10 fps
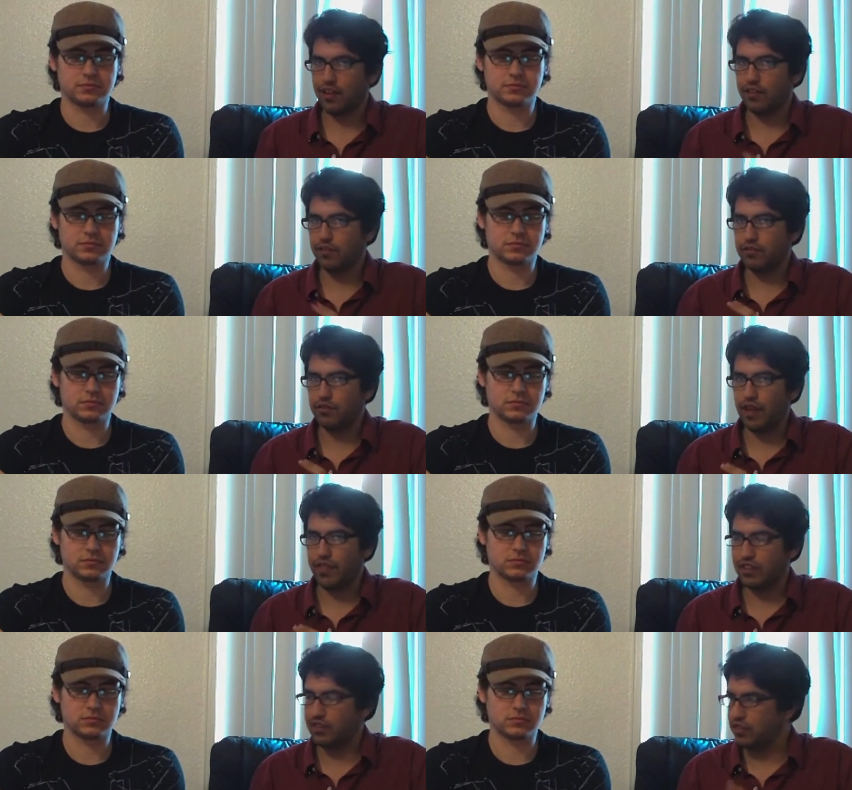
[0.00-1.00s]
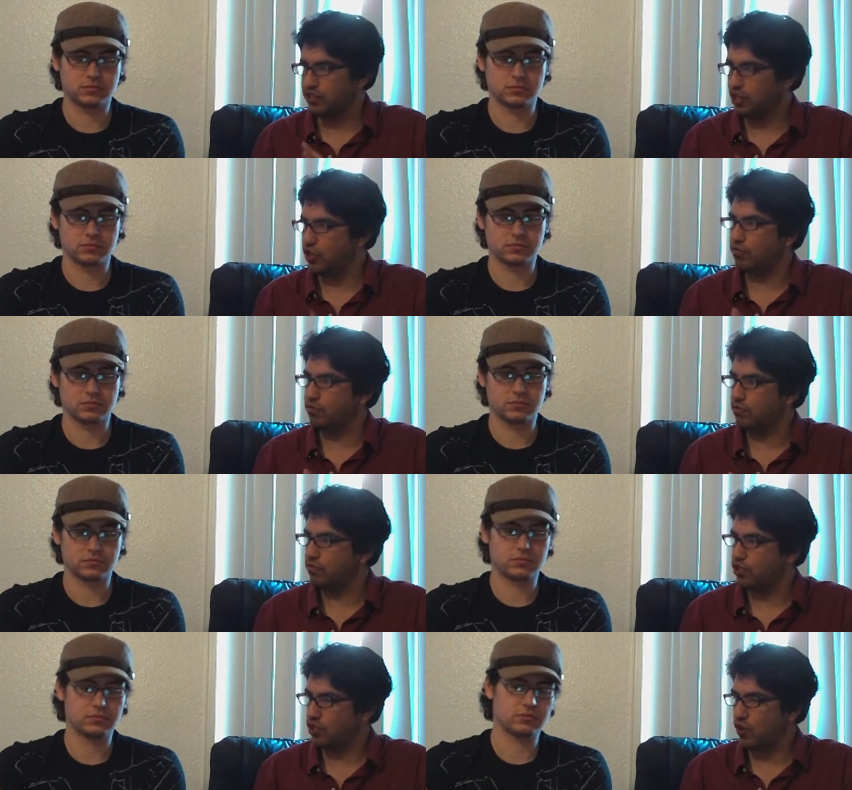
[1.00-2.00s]
Speaker 1: I think the
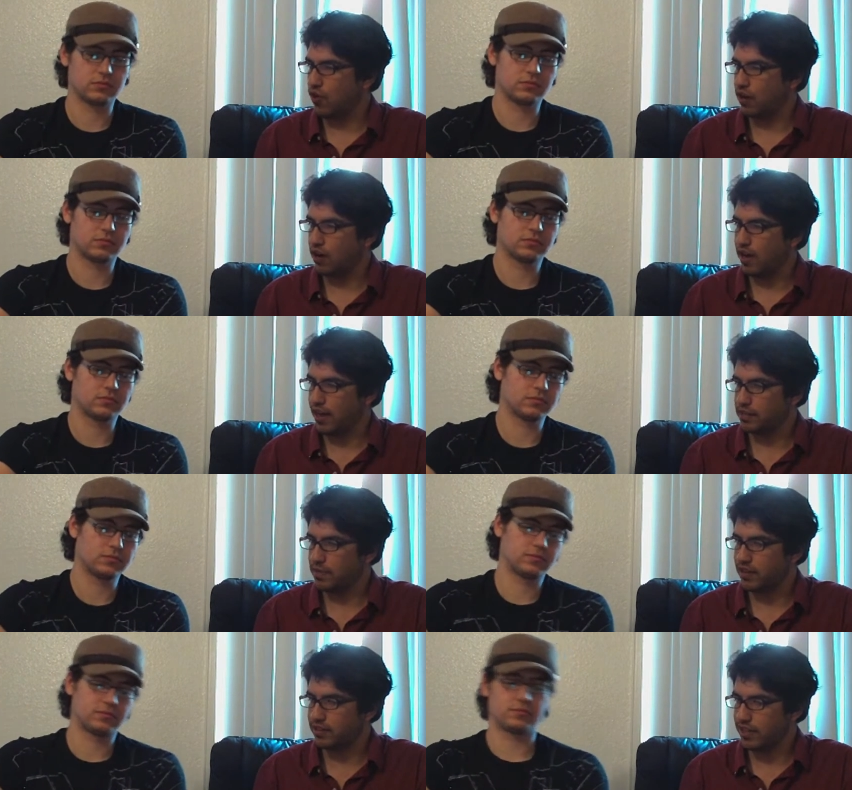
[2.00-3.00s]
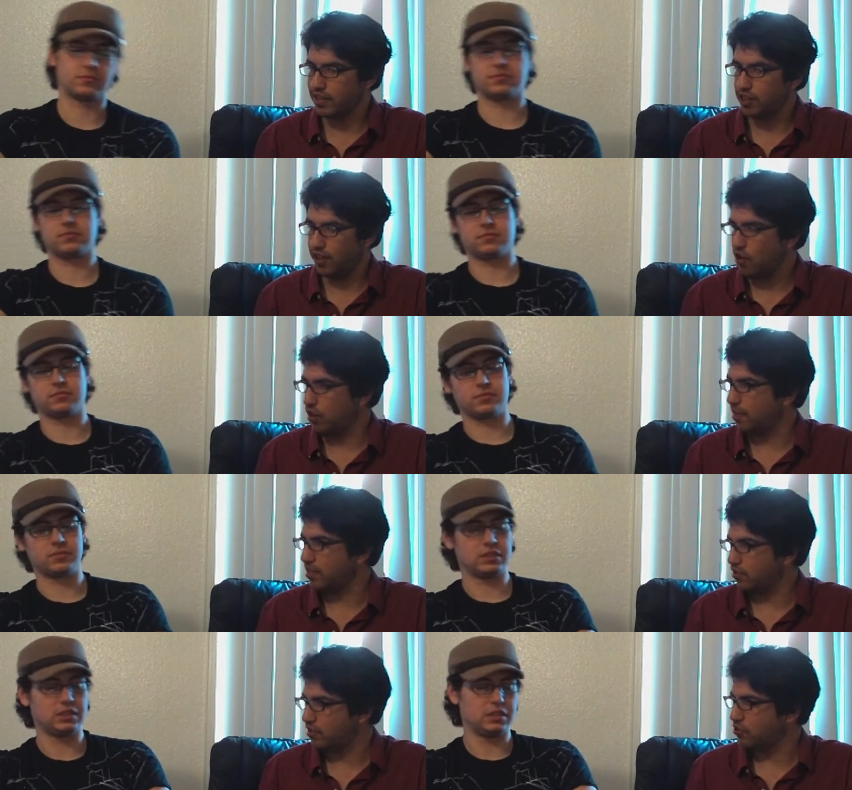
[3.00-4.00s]
Zune store on Xbox is actually the only
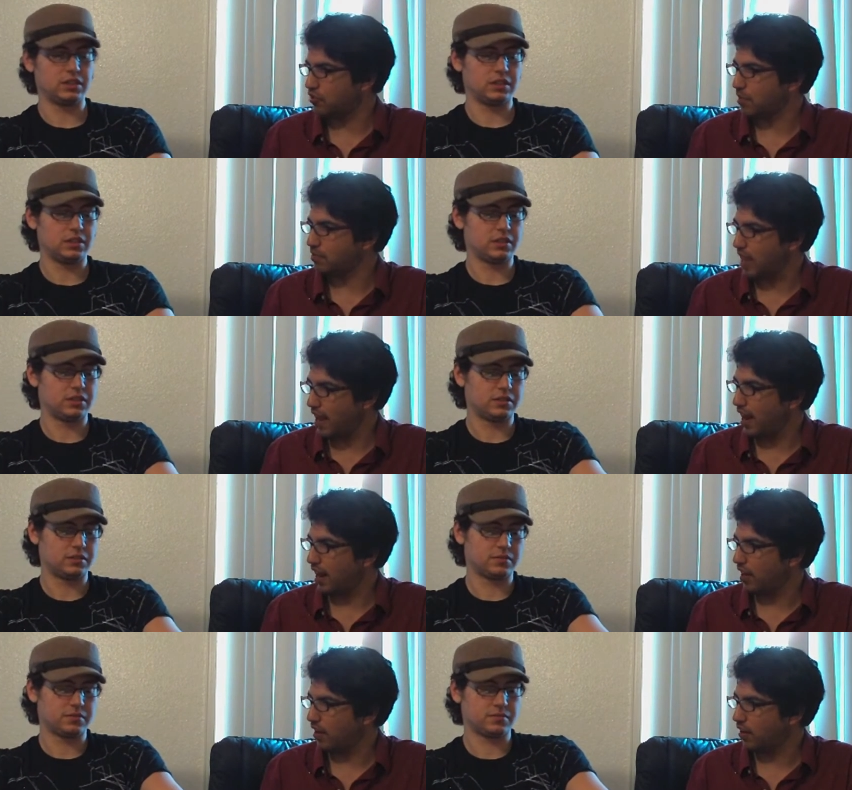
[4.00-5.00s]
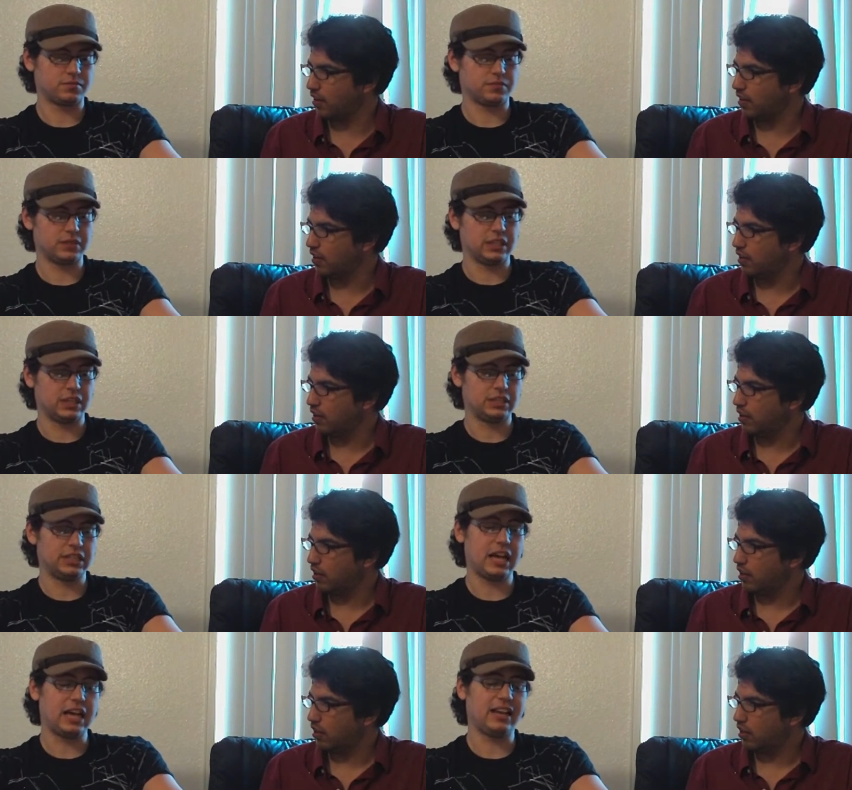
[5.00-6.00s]
place you can stream 1080.
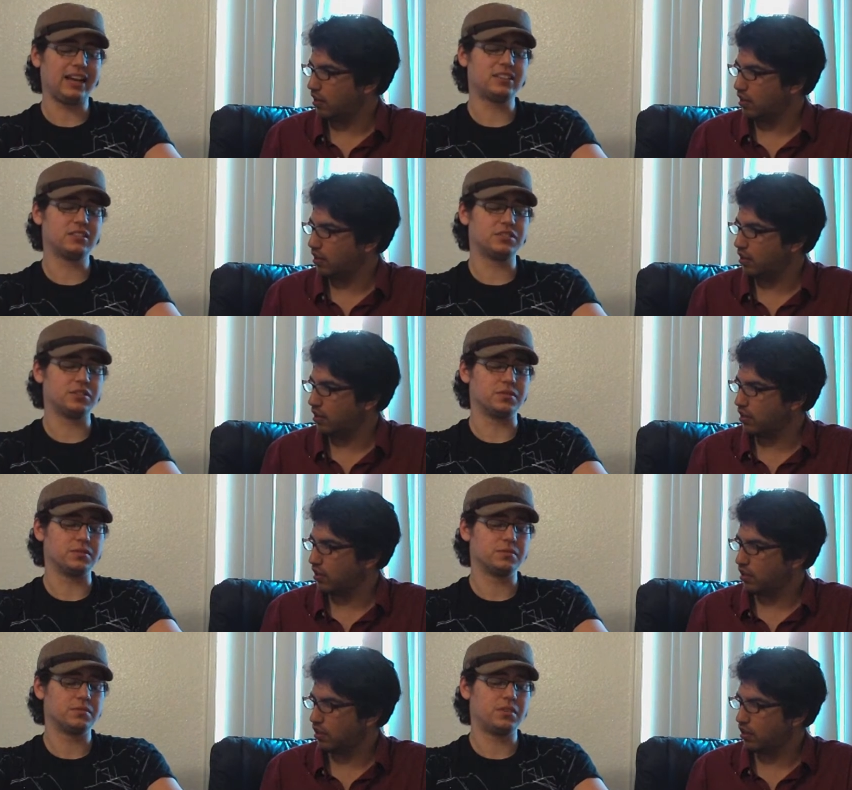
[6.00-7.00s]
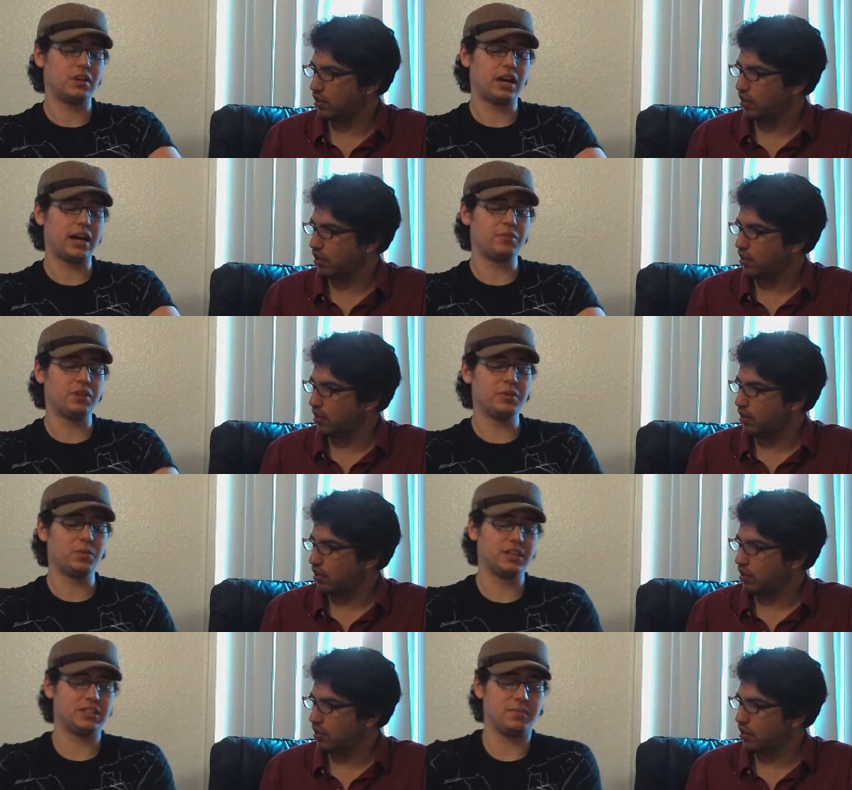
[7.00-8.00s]
Speaker 2: See, I like the Zune. I
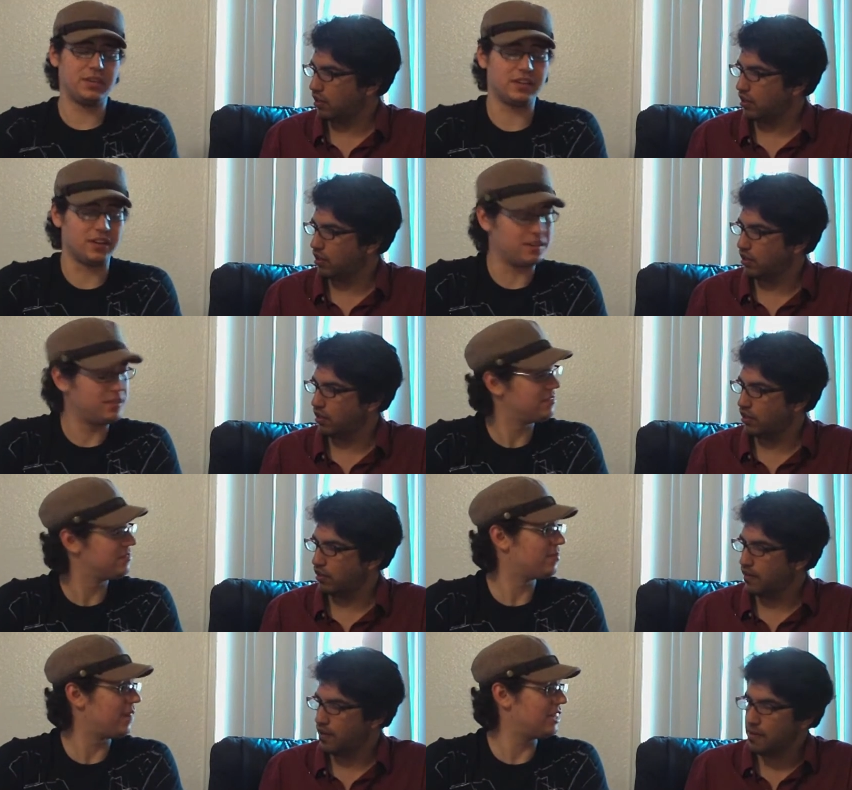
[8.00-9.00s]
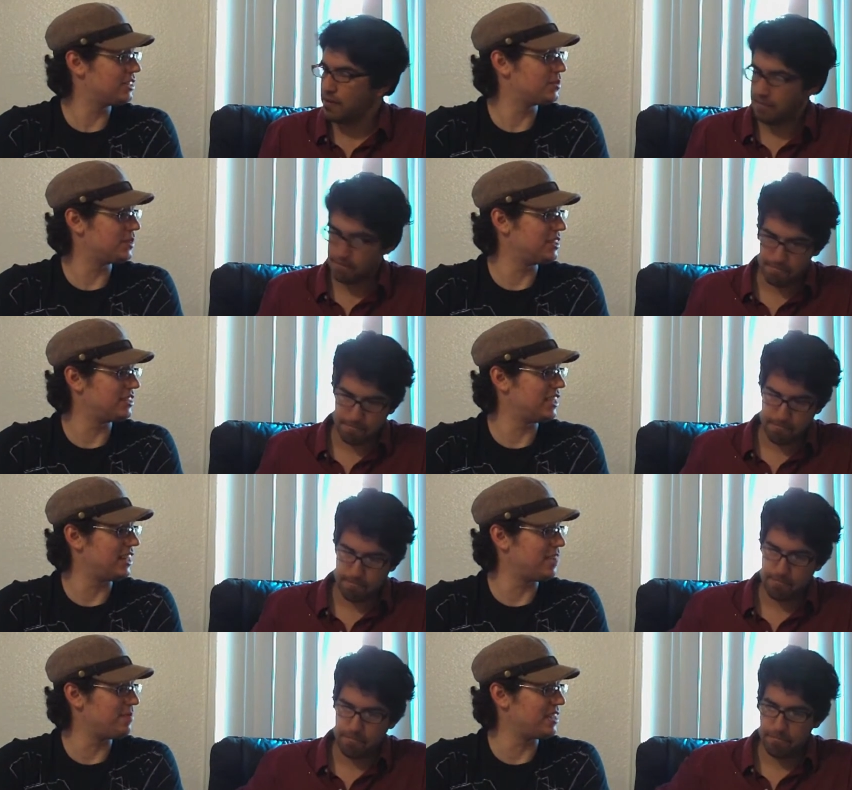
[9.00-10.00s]
really want it to be good. I just wanted to
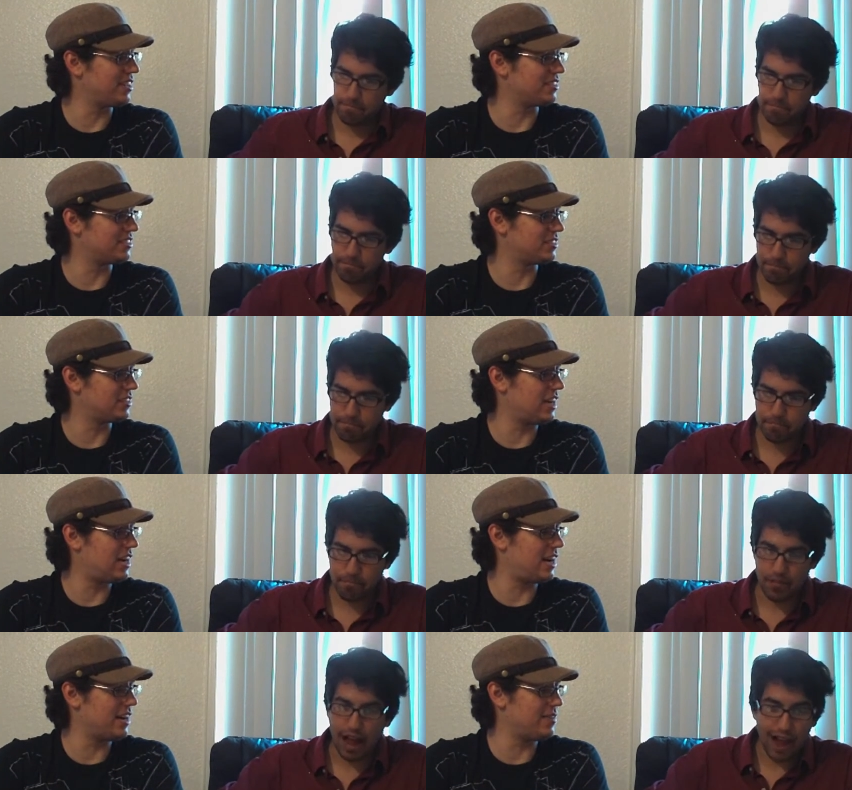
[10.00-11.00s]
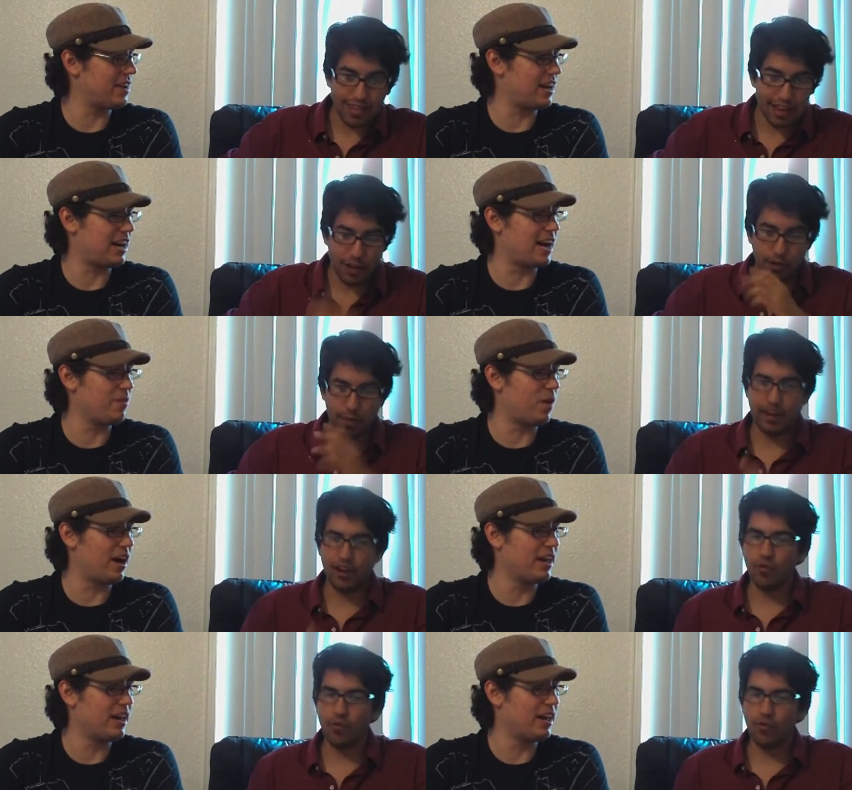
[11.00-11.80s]
say that because I think it will